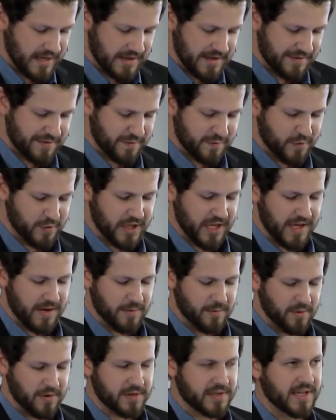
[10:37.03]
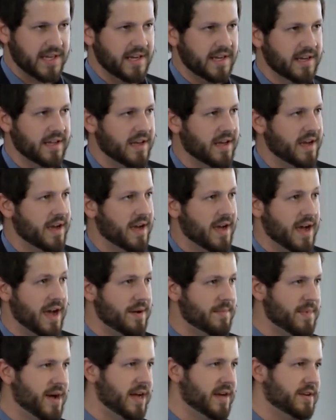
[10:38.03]
Never forget working, uh,
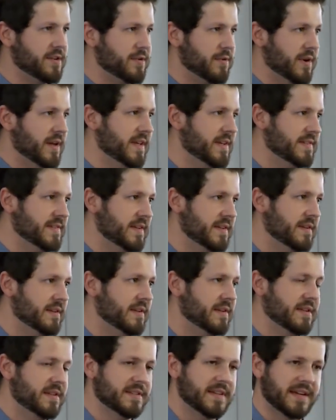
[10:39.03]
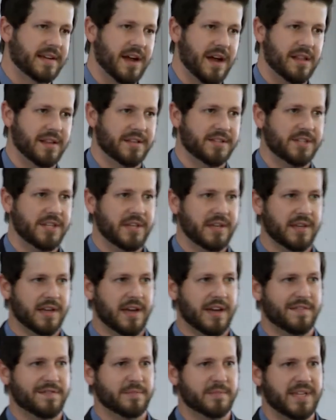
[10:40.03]
my degree is in psychology
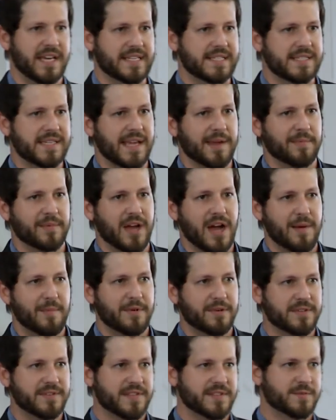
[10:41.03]
uh, from Texas A&M Commerce.